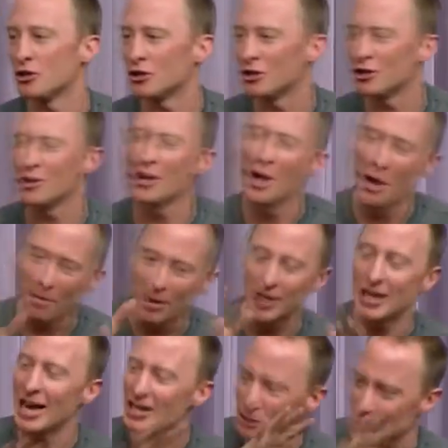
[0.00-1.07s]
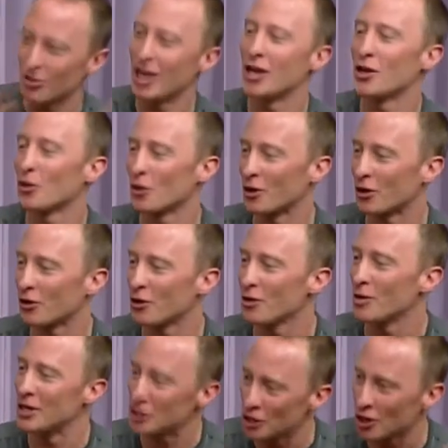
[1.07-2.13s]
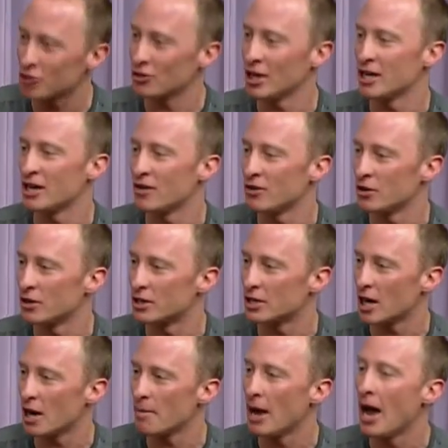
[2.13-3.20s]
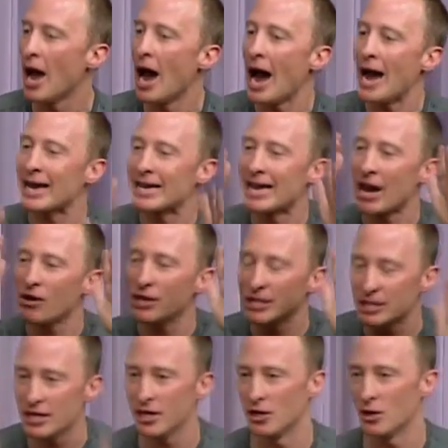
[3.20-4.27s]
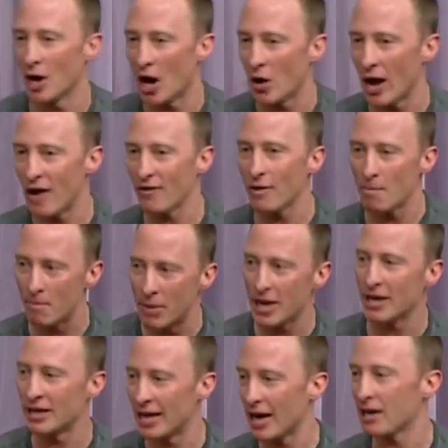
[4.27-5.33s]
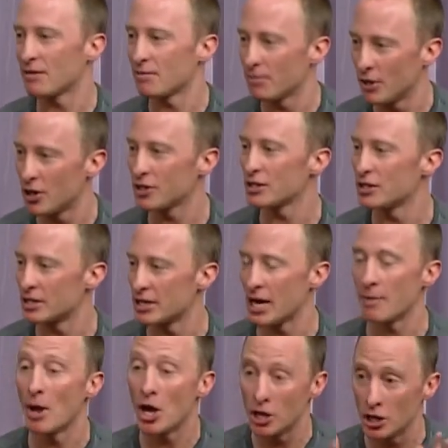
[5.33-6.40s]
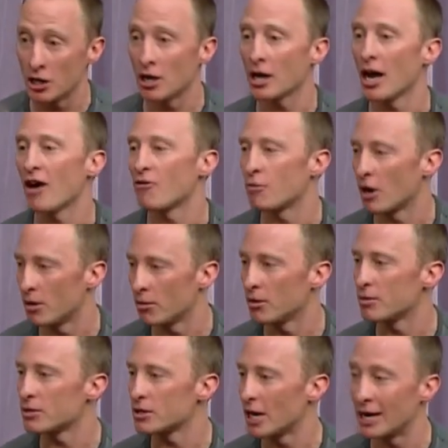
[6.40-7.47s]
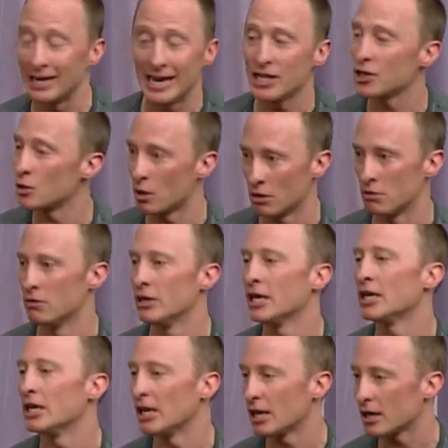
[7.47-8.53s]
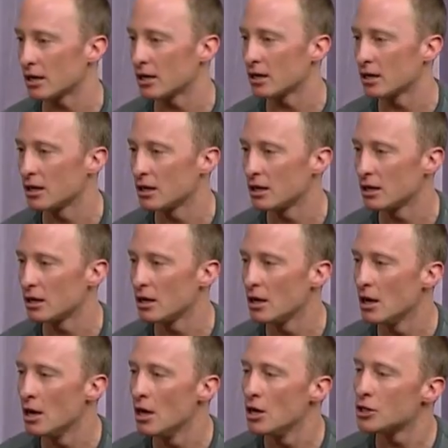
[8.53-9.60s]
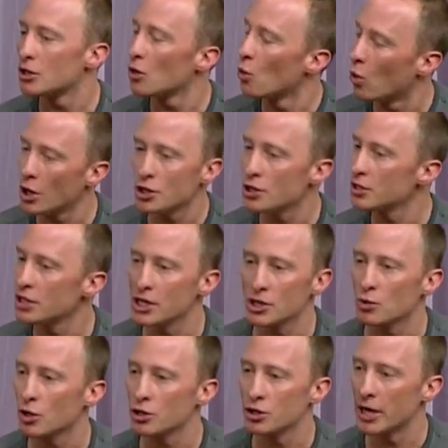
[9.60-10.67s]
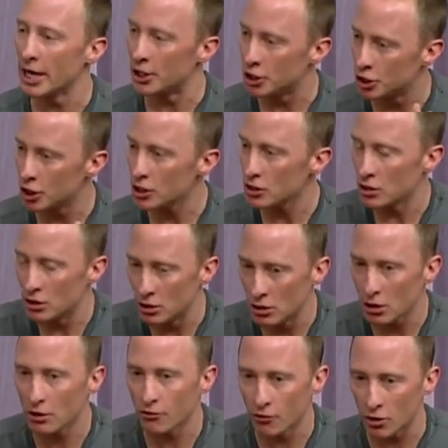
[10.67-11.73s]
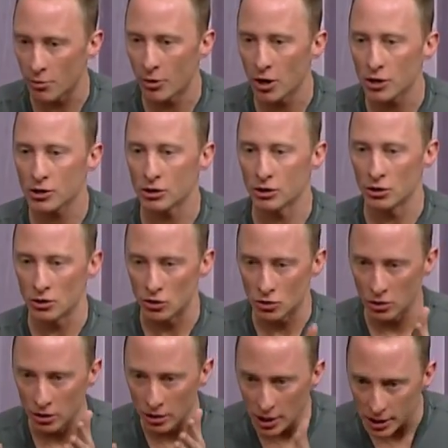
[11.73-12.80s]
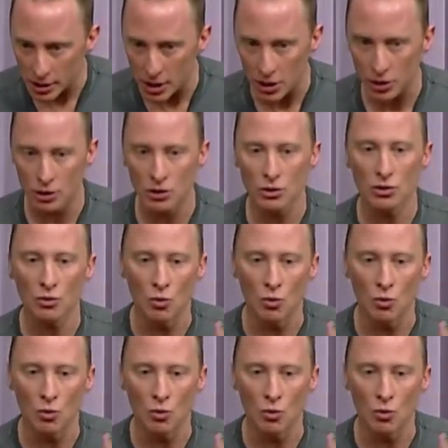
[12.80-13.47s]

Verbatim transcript: should do, but he hasn't really thought it through and he's not really giving you the time, I guarantee you, however big that person's name, you're going to have problems unless you are really lucky. So what you see is what you get. Just look for a person who's listening to you,